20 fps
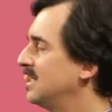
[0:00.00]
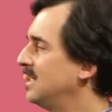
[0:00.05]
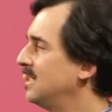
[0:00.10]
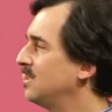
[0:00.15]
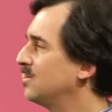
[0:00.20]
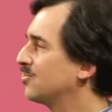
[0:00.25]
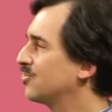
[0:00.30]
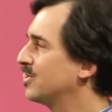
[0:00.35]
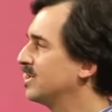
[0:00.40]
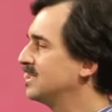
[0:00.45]

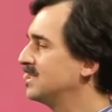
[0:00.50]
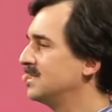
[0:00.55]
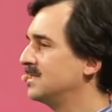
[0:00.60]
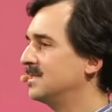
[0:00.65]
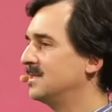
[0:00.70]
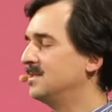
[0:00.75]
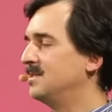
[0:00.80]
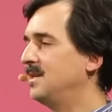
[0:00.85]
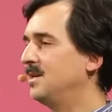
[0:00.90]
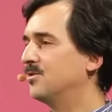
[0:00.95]
increases
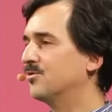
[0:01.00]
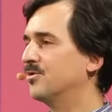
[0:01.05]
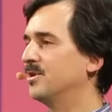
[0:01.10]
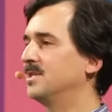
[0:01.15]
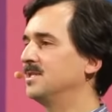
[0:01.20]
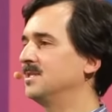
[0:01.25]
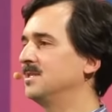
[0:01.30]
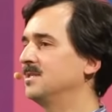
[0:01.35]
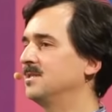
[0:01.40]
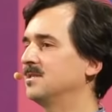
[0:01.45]
and
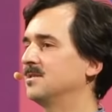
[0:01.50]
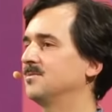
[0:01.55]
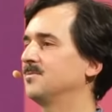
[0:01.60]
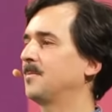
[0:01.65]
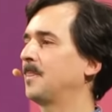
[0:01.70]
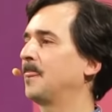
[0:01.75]
decreases.